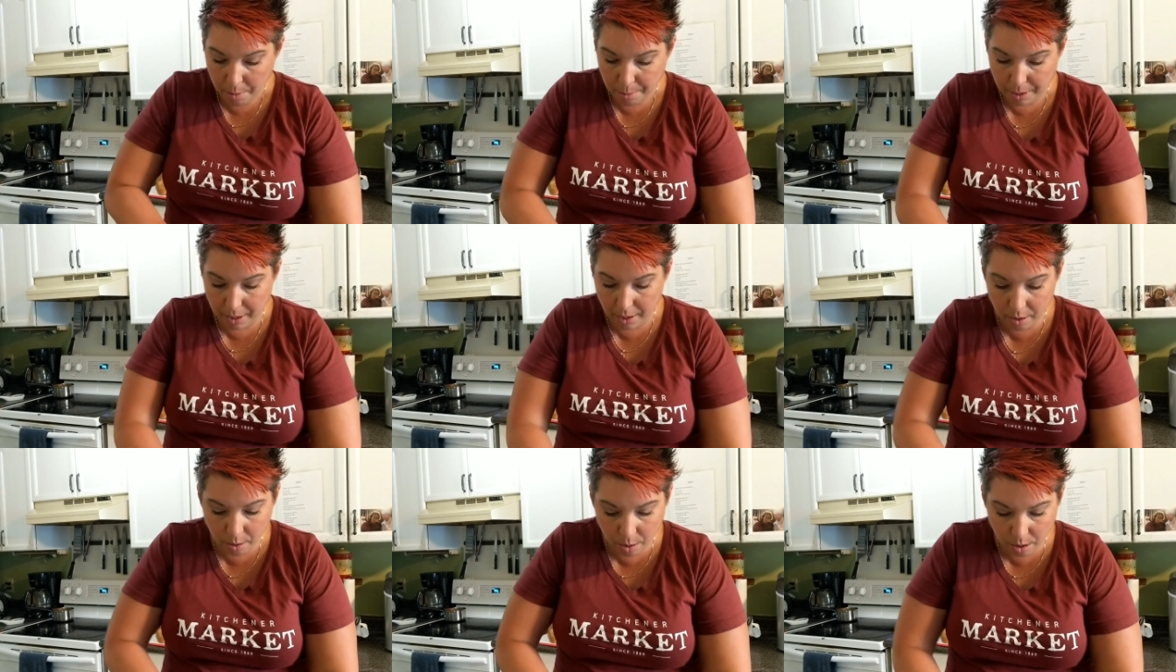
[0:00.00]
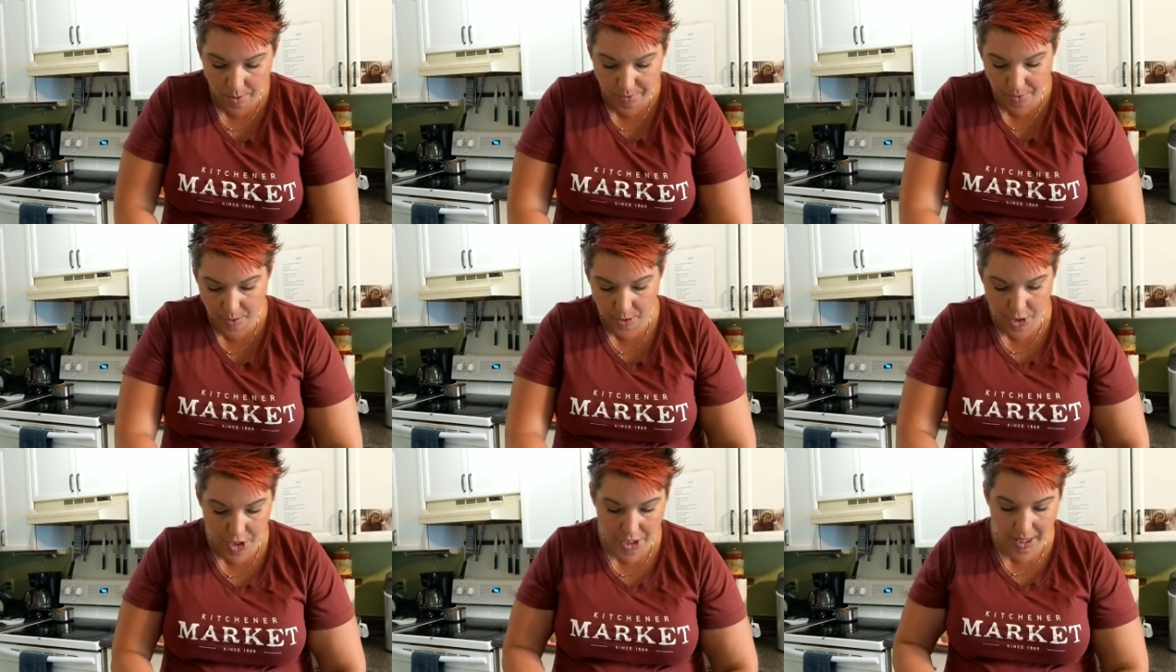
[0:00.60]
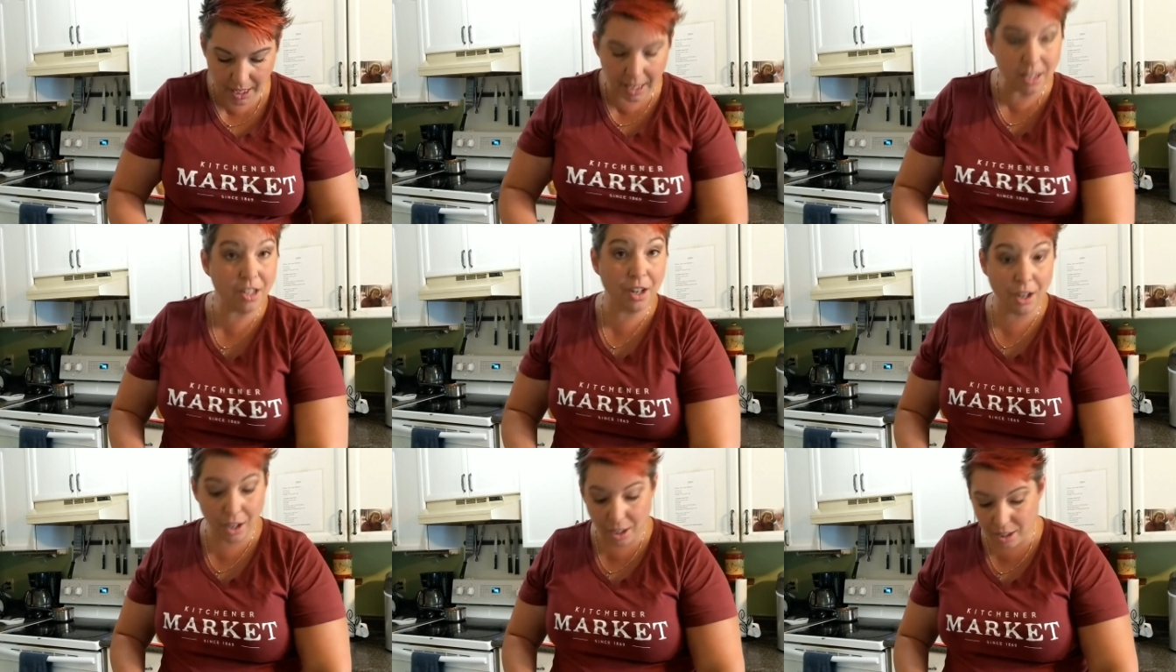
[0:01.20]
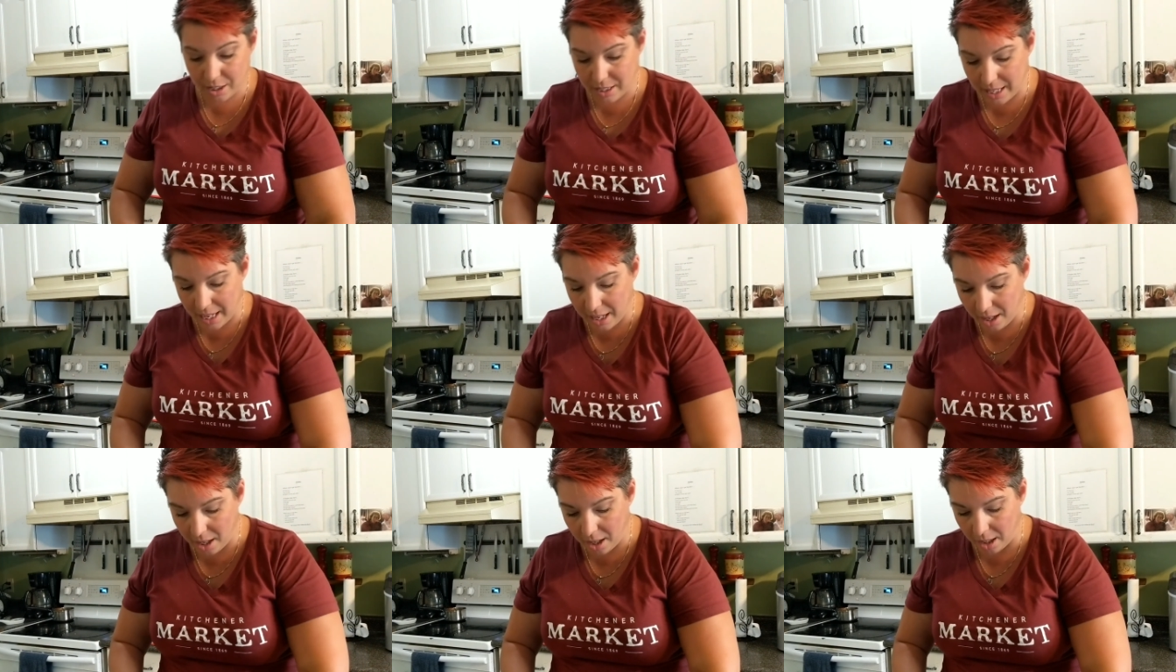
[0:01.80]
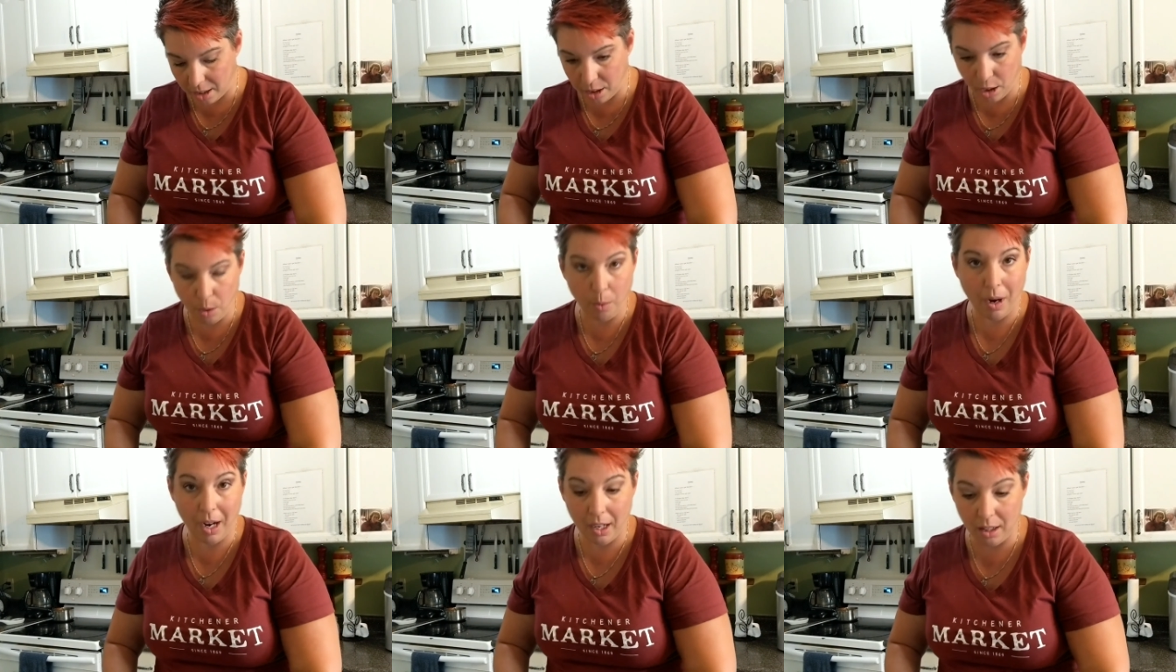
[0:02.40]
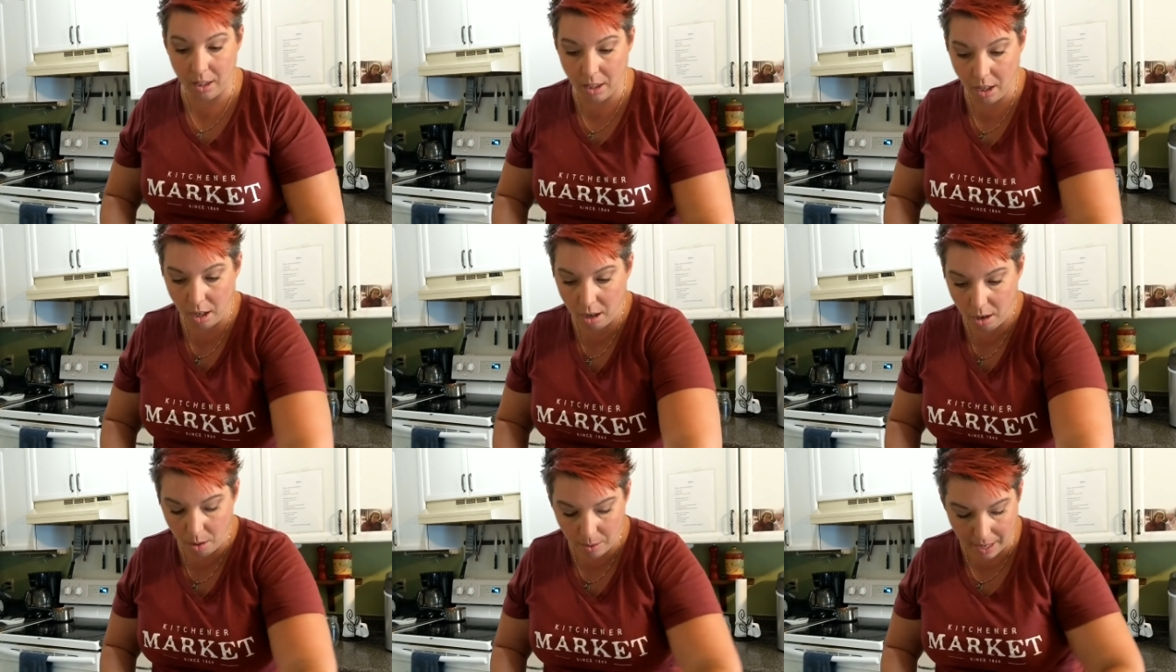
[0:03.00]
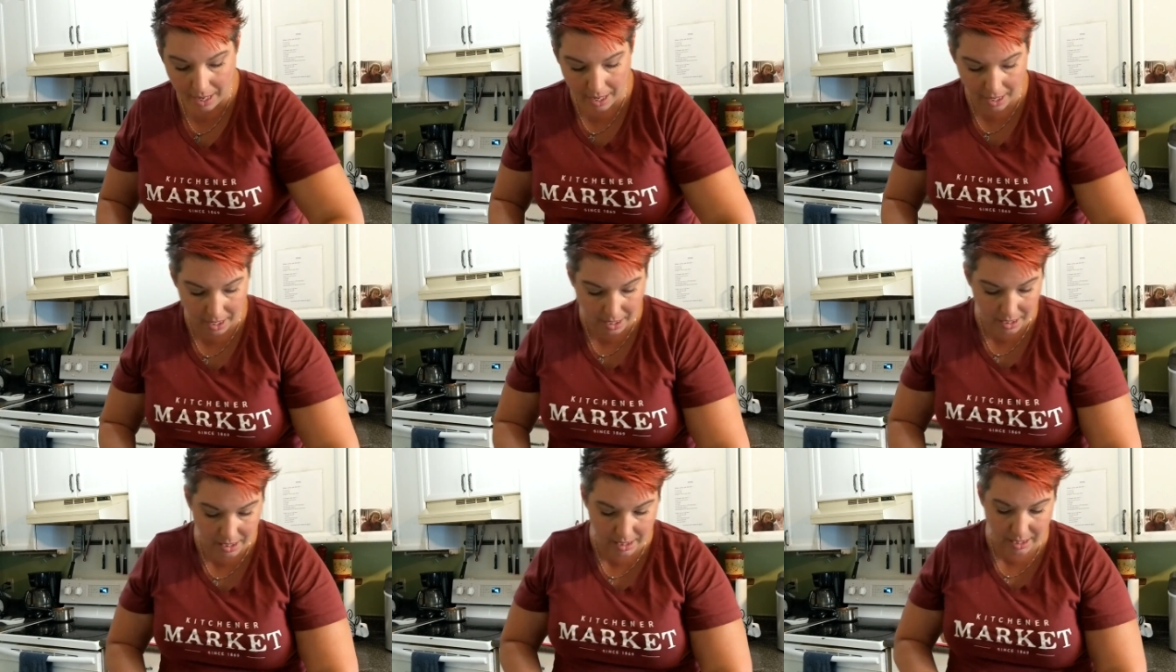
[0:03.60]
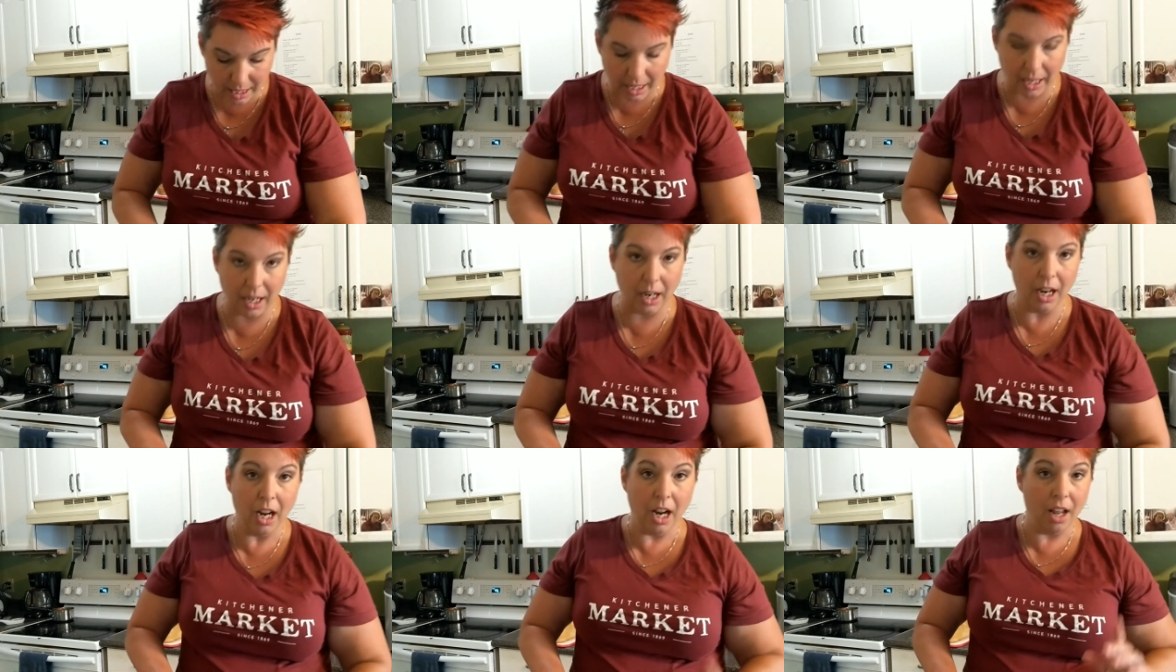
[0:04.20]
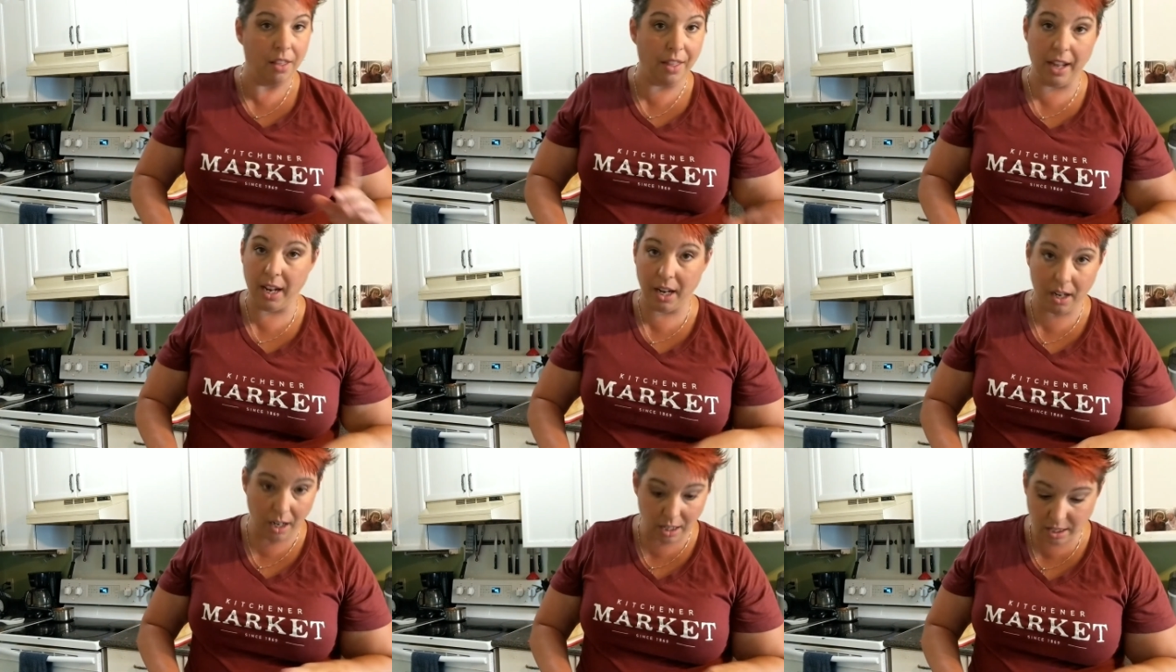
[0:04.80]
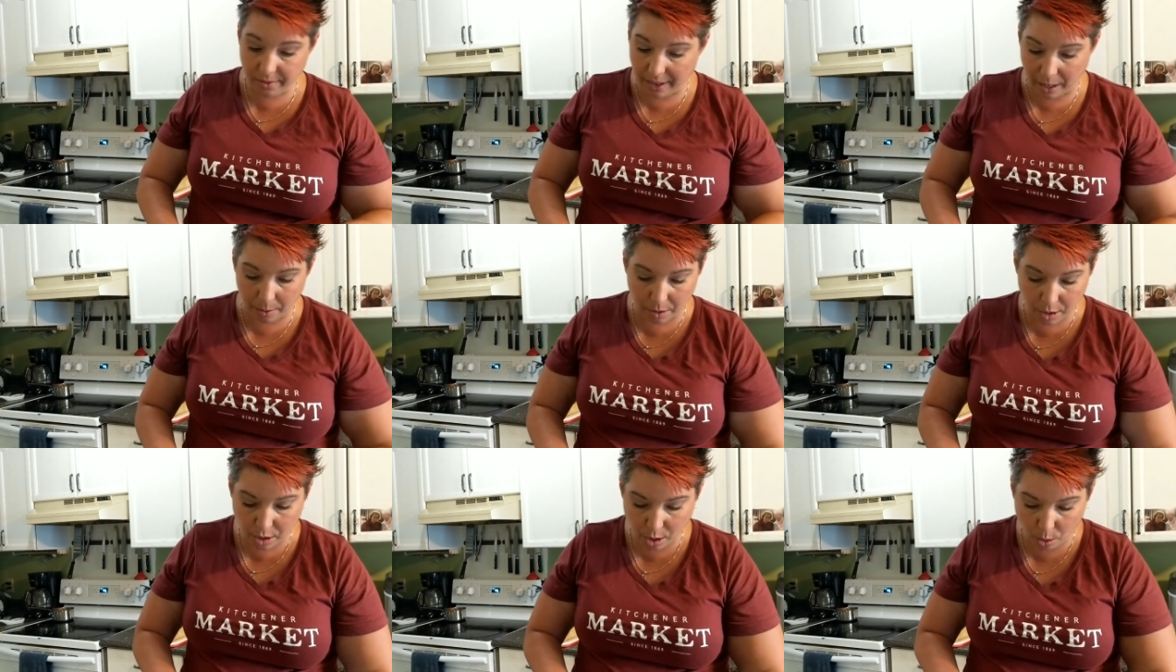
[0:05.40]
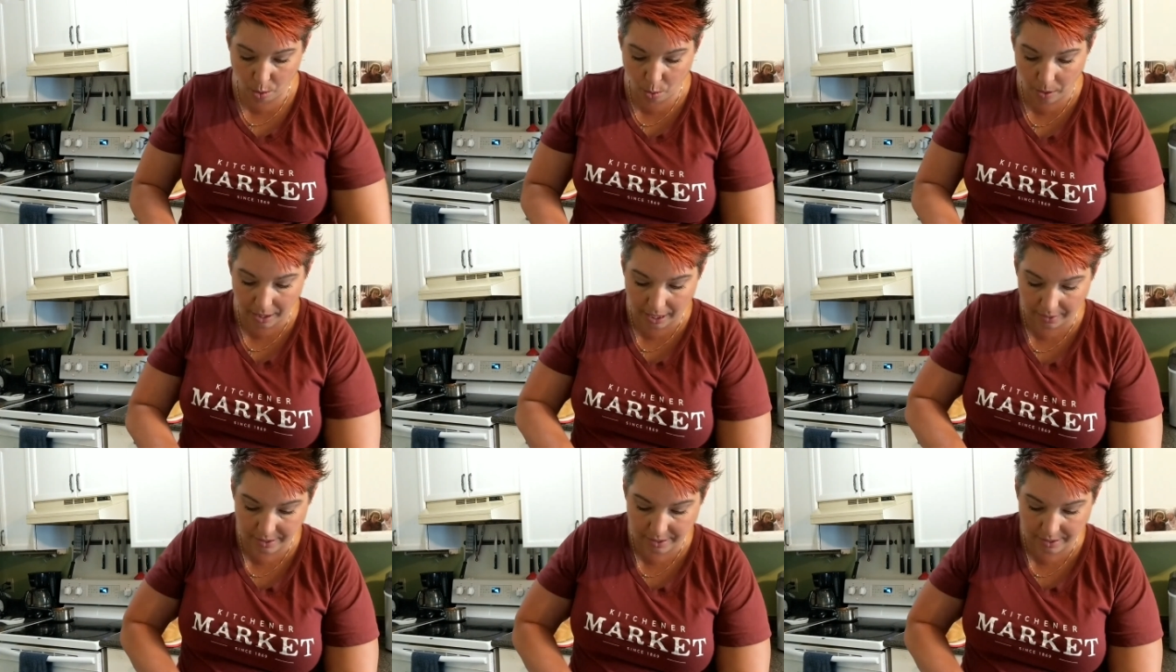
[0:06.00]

beautiful cheese curds there a little while ago, and uh, they got devoured so quick.